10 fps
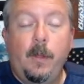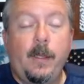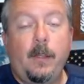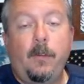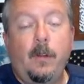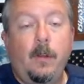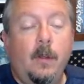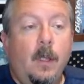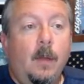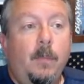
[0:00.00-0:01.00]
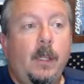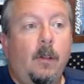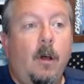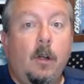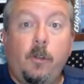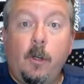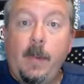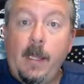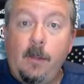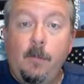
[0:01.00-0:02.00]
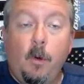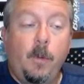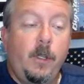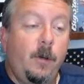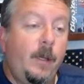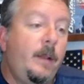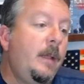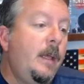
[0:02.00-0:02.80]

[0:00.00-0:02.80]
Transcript: I think it's going to be a long-term hit the more we do it.